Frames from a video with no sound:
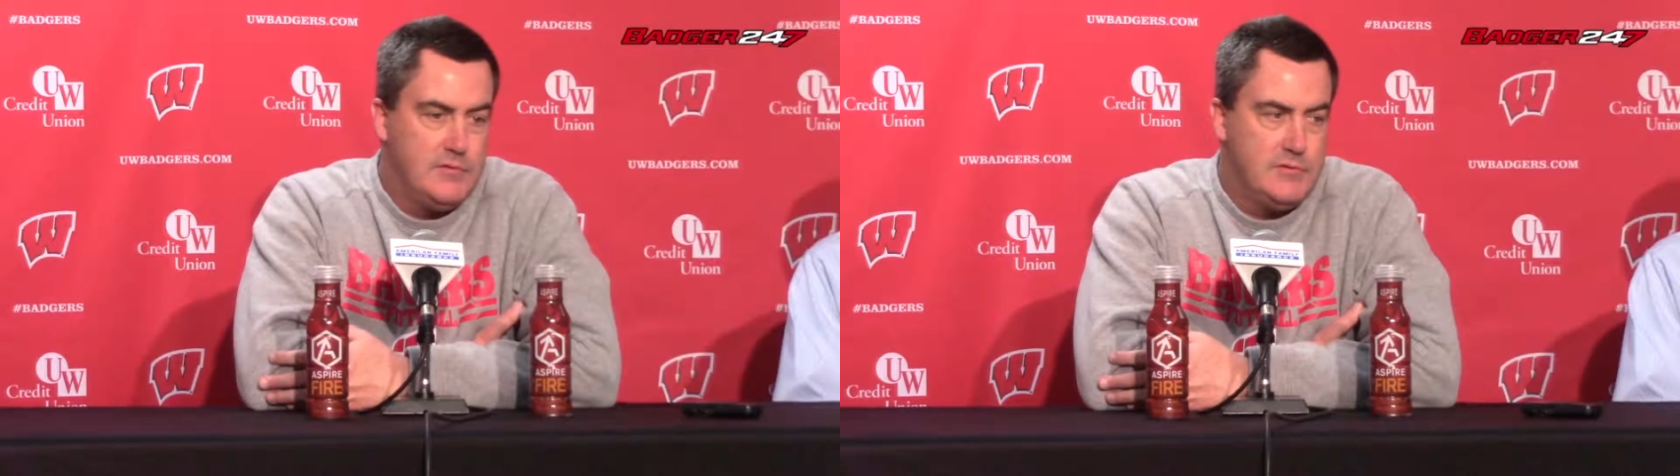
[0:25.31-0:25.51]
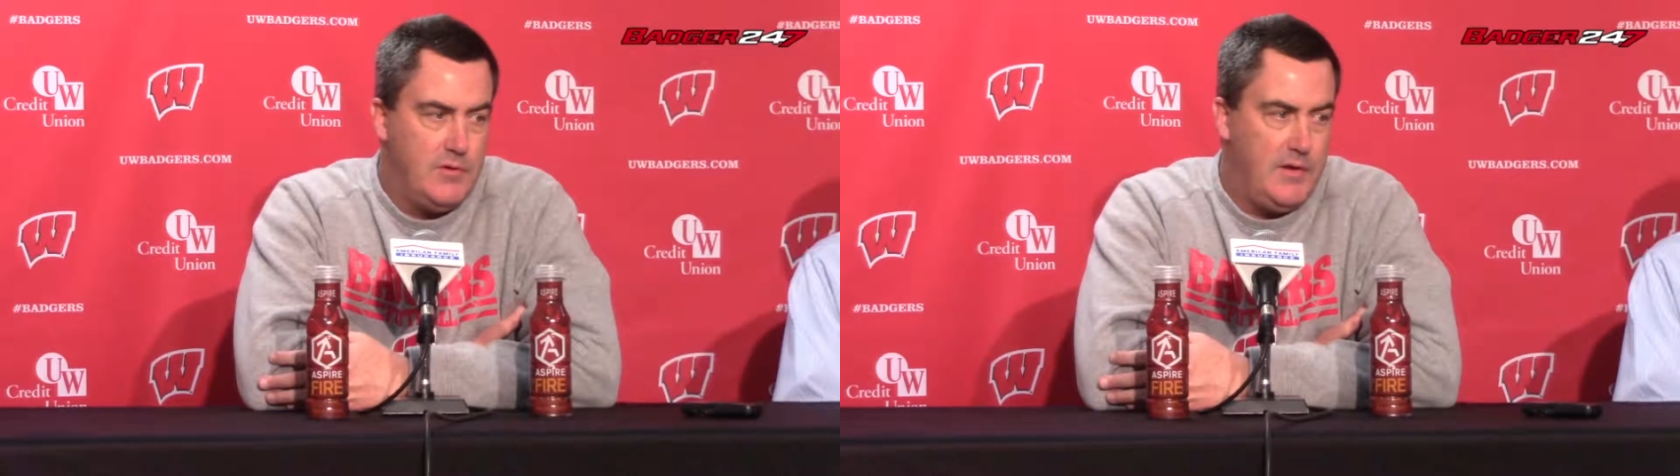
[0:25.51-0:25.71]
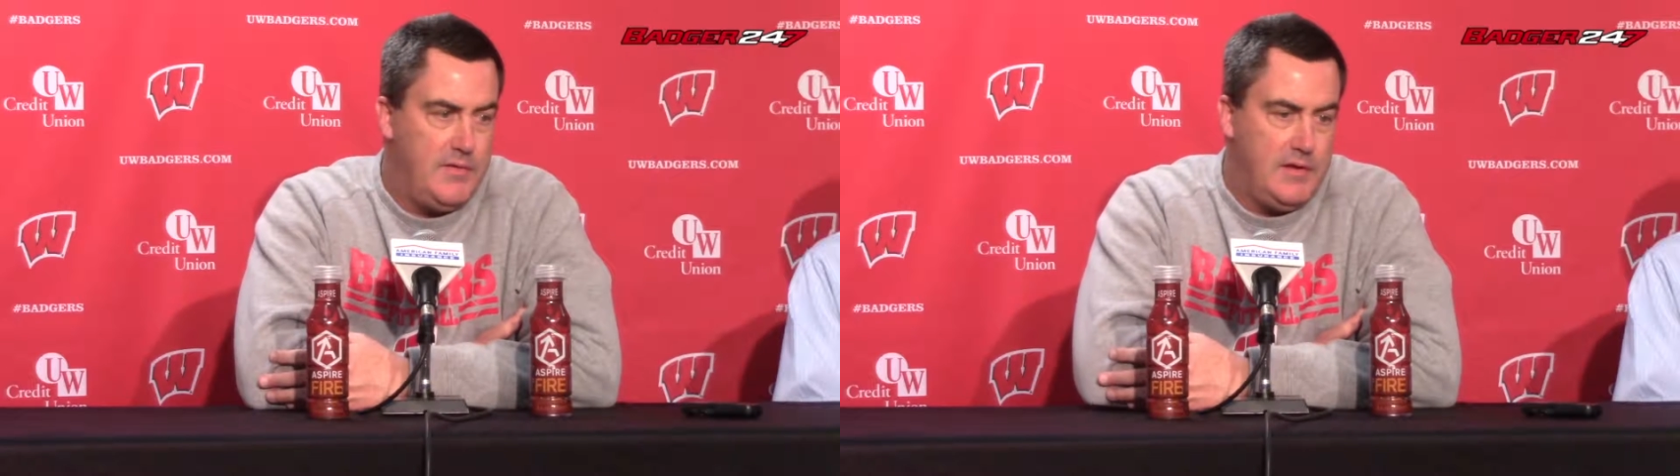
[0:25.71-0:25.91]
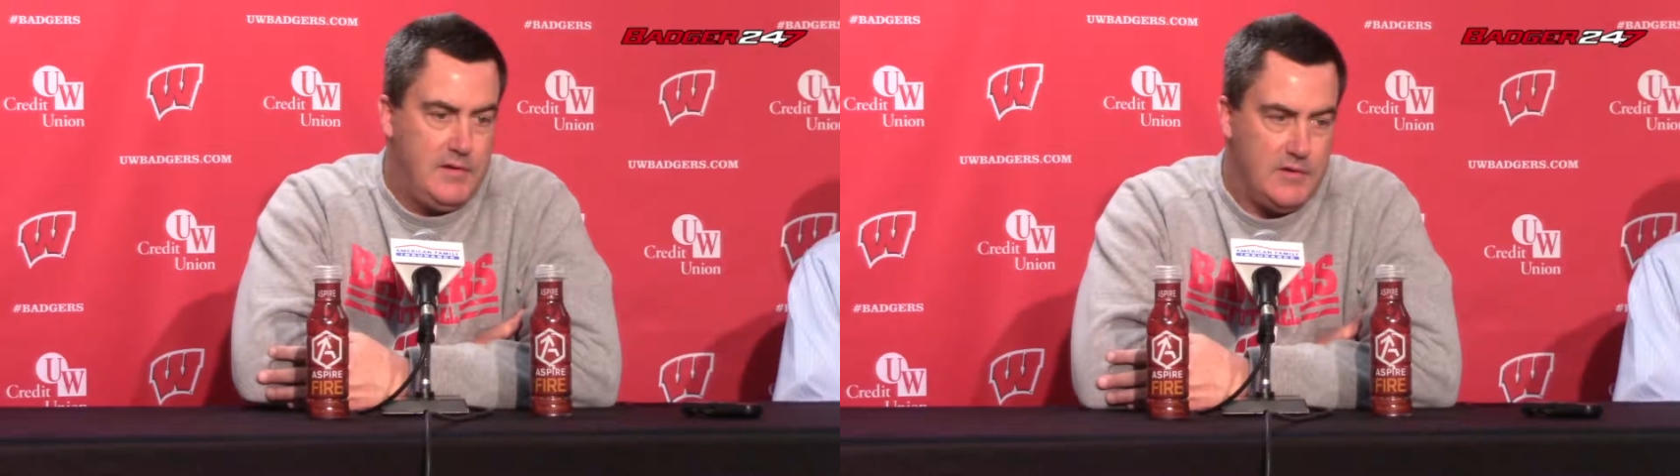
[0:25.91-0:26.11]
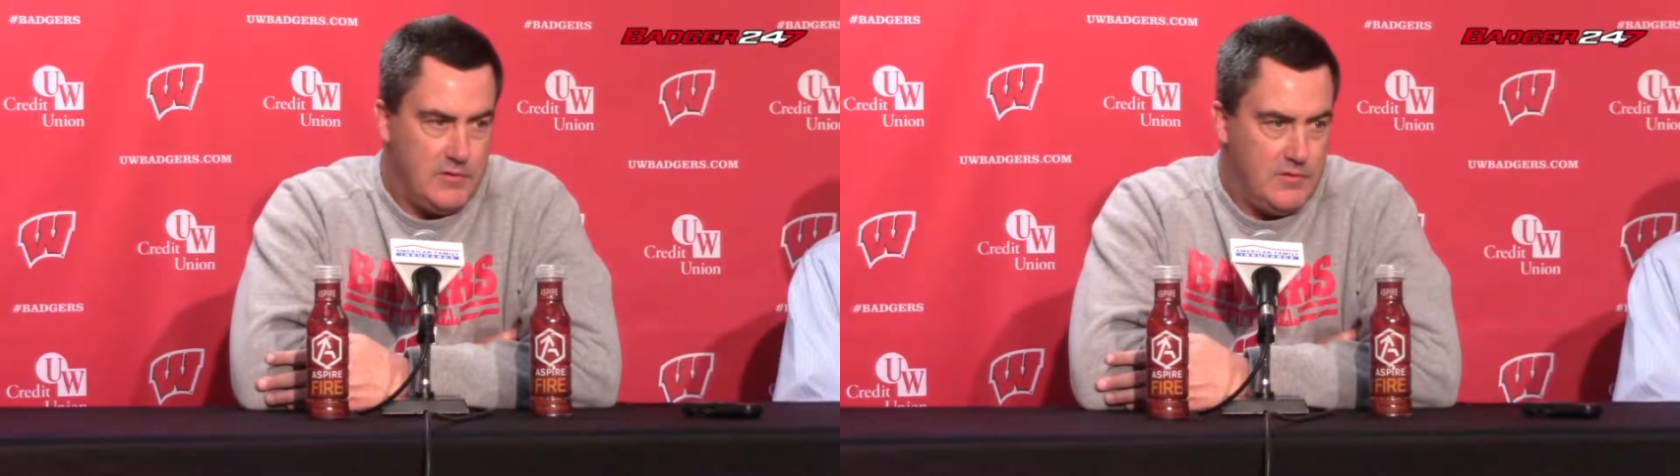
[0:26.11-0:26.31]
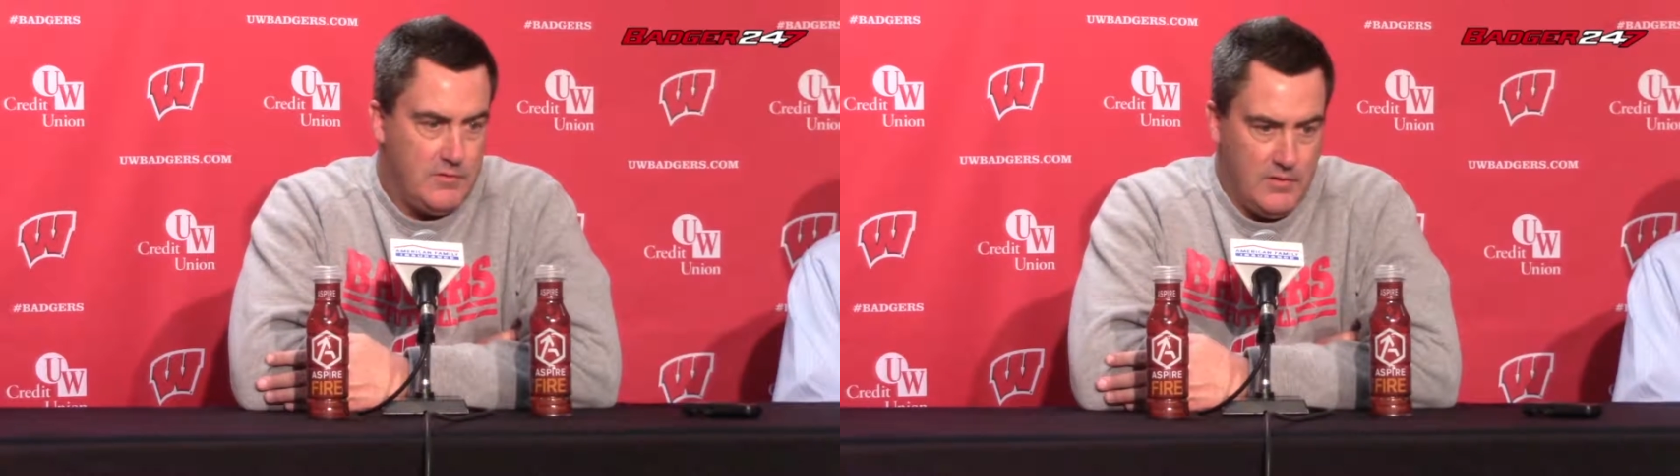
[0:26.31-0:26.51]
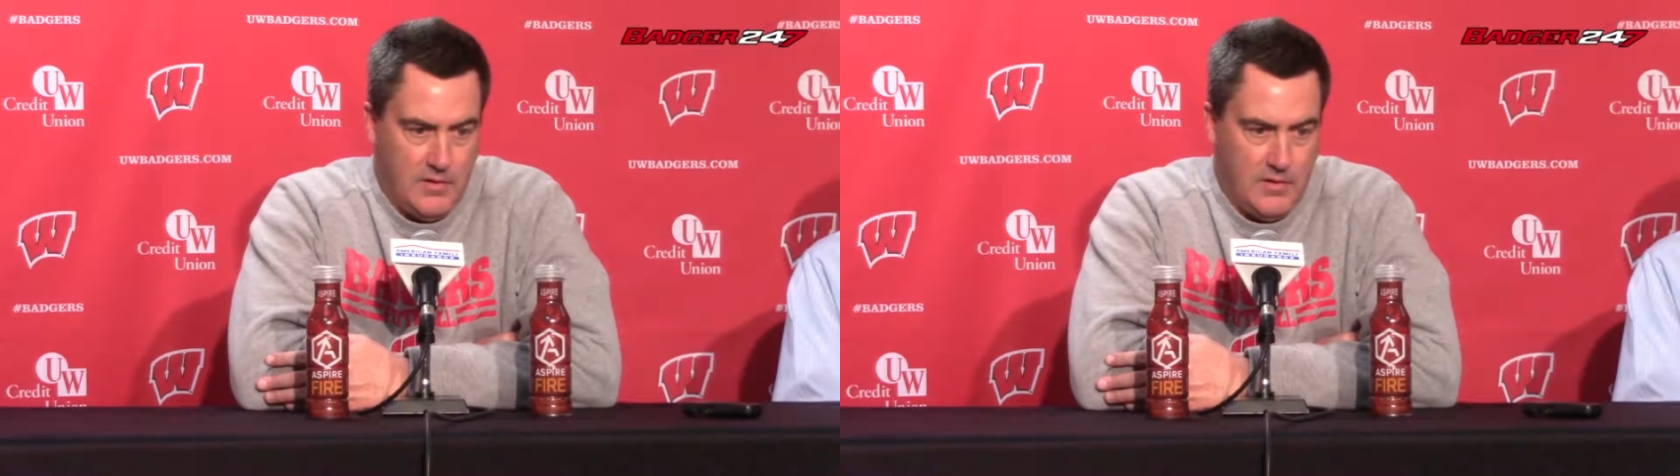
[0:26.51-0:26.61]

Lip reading: So I think that you're